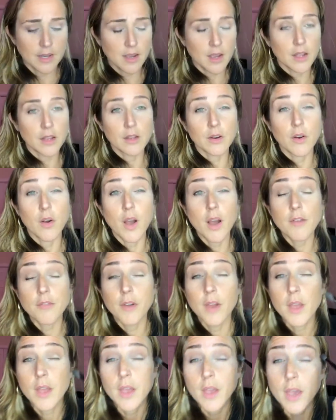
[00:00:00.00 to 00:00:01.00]
color off.
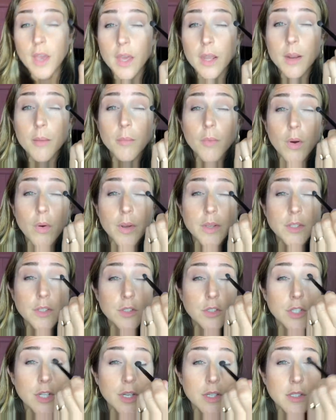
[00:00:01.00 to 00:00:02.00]
And I'm going to
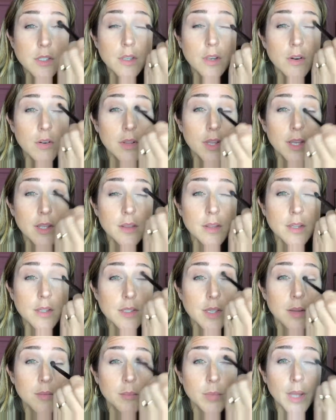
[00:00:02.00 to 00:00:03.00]
just go like this
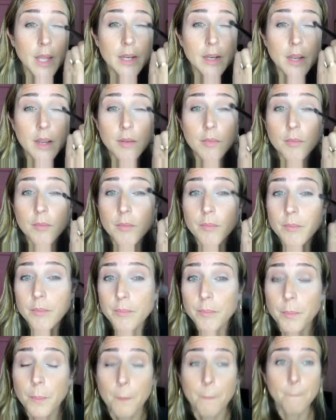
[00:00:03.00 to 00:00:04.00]
and blend it.
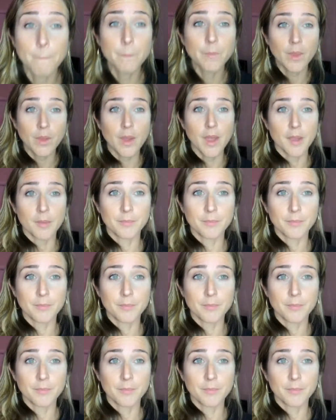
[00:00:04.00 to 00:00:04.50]
Okay,